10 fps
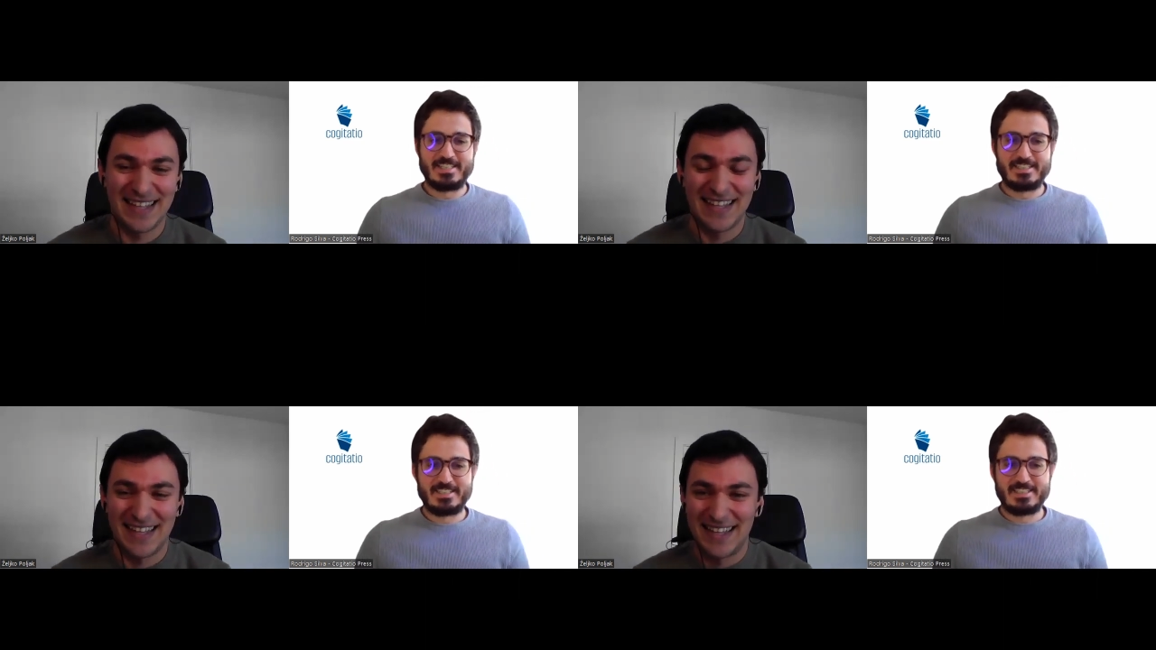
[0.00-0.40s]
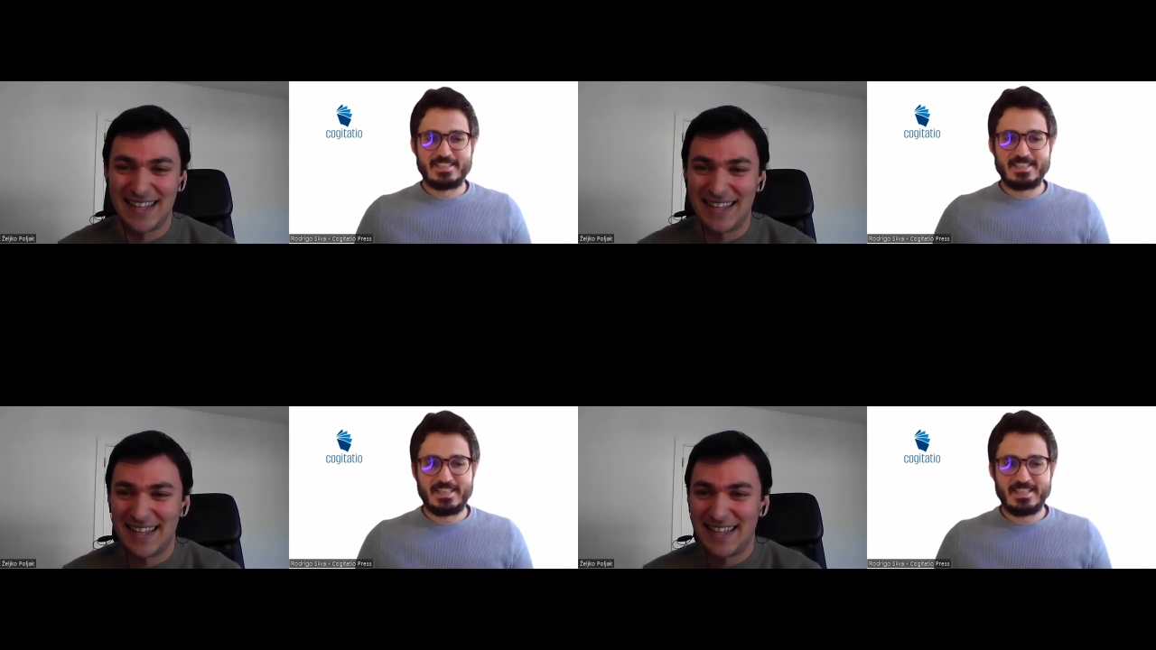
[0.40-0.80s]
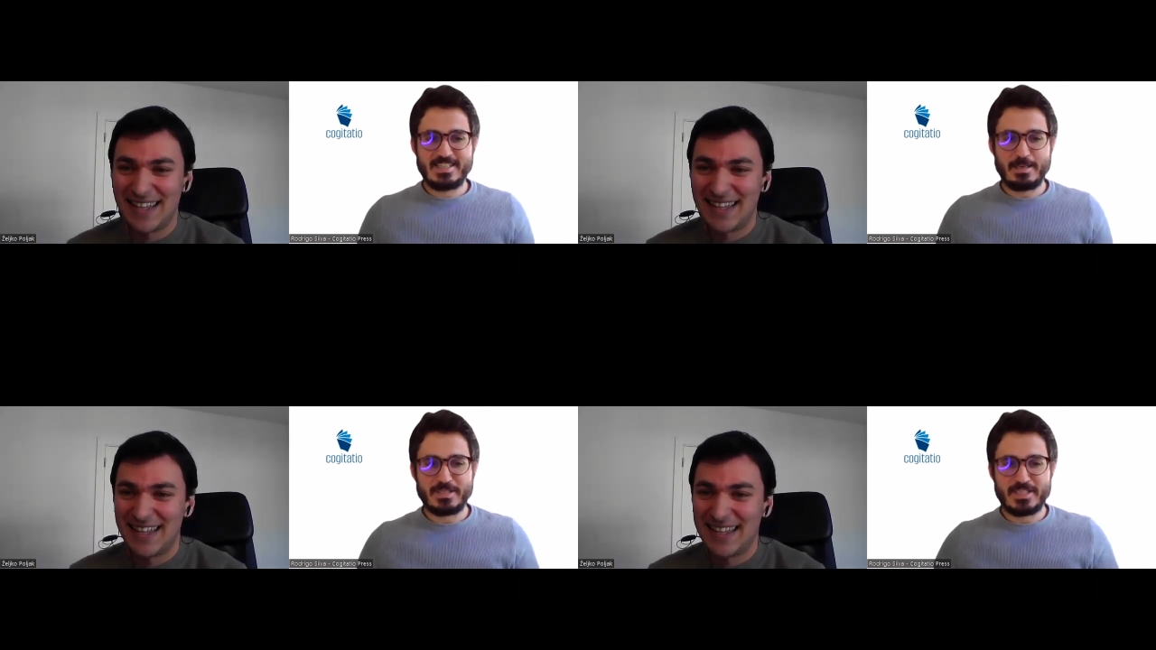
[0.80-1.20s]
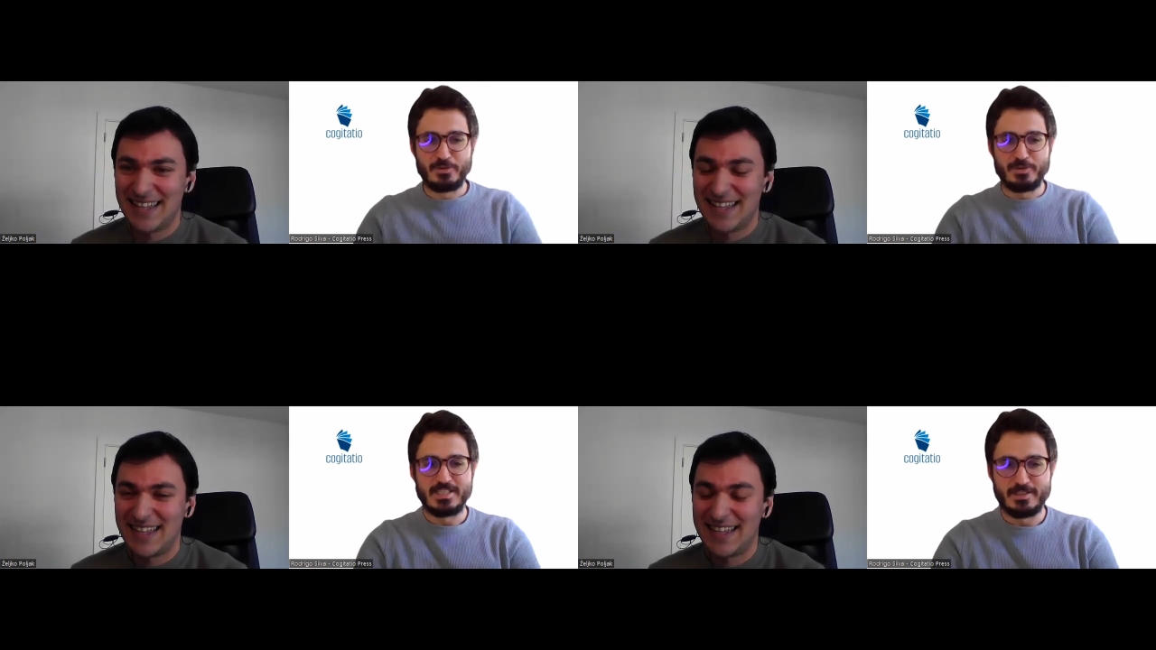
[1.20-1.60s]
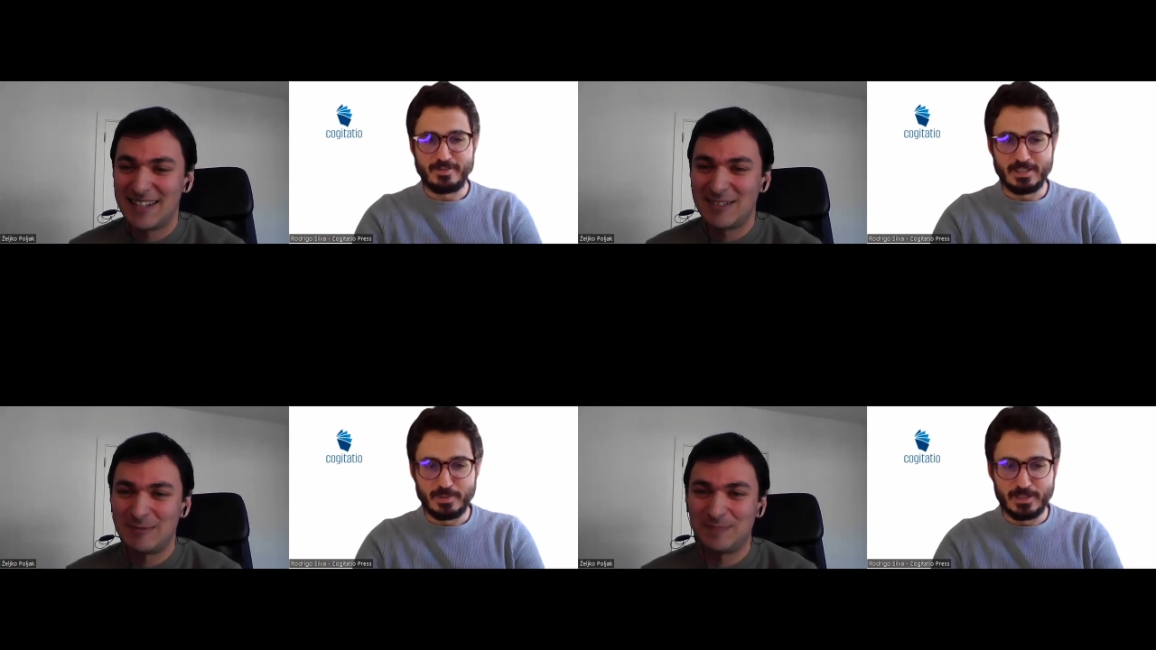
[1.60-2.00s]
Speaker 1: Uh, this episode is
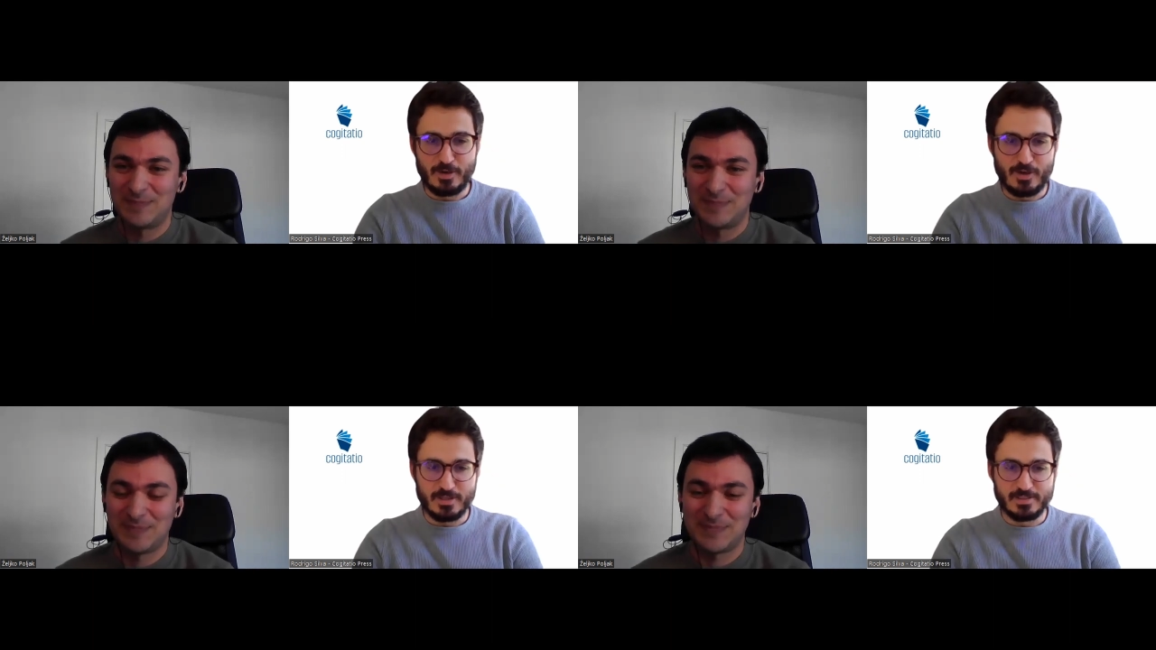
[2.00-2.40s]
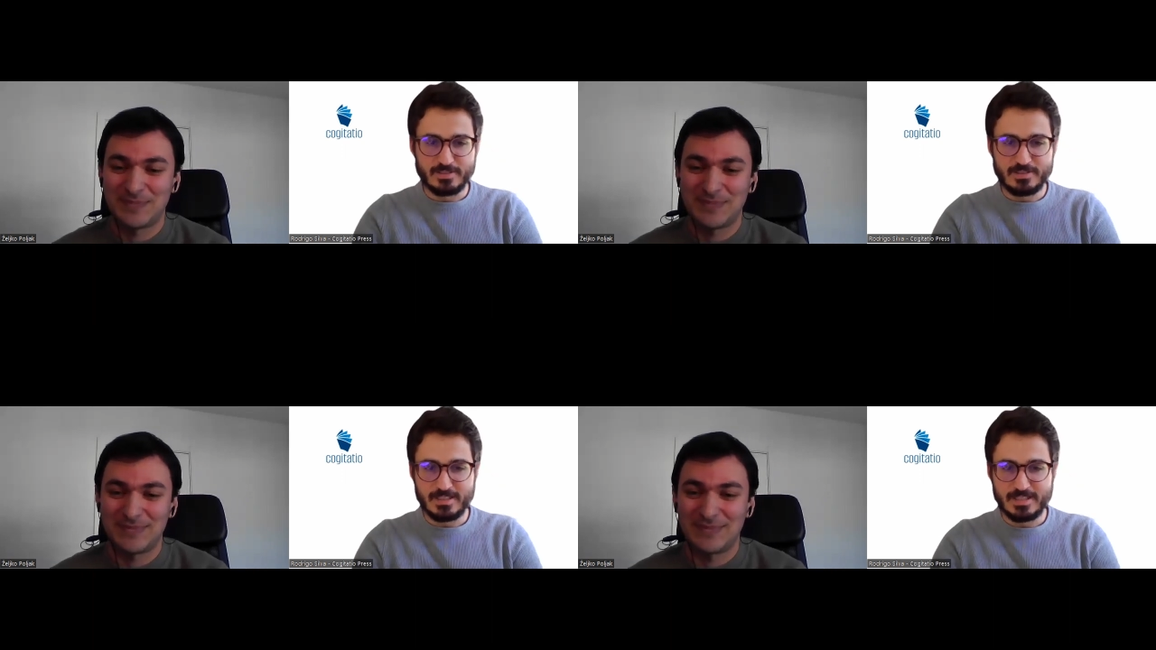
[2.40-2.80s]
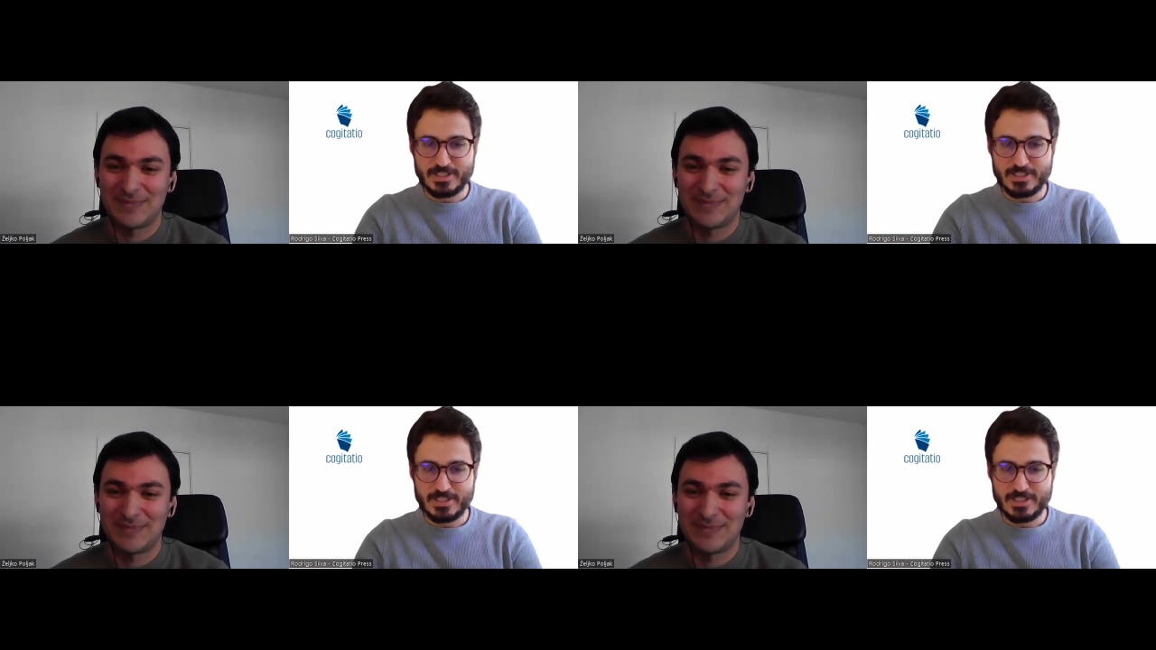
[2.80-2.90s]
available on